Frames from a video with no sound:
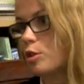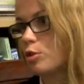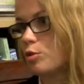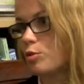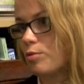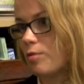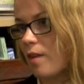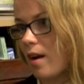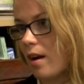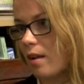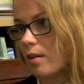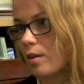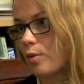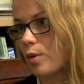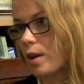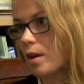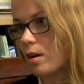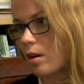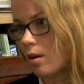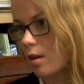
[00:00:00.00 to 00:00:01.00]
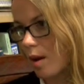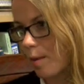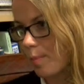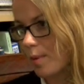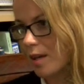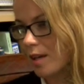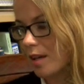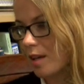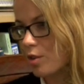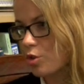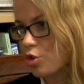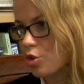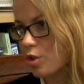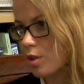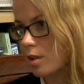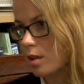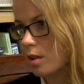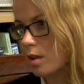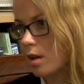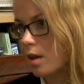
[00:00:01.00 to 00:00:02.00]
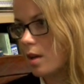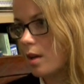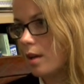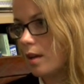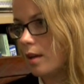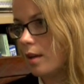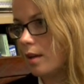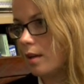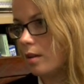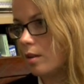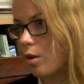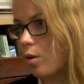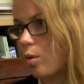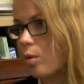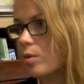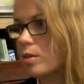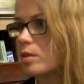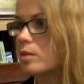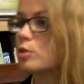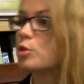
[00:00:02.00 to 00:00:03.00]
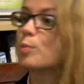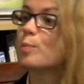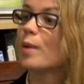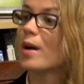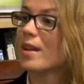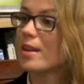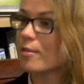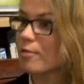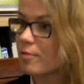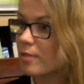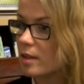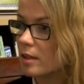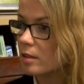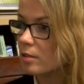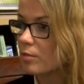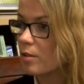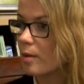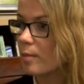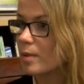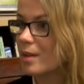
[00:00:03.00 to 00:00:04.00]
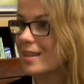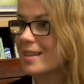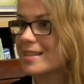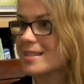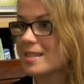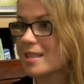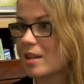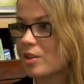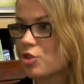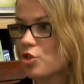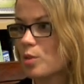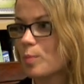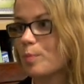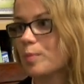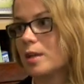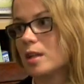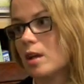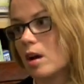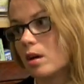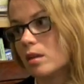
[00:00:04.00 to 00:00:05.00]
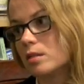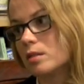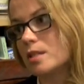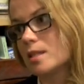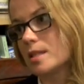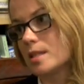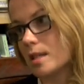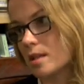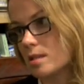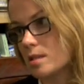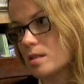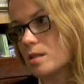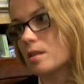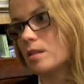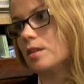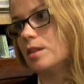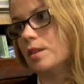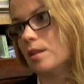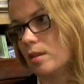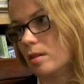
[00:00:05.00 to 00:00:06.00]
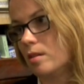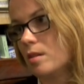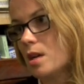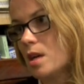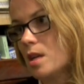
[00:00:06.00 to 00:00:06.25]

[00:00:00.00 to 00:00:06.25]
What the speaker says: to file a green card application in order to benefit from the extension beyond the 6th year.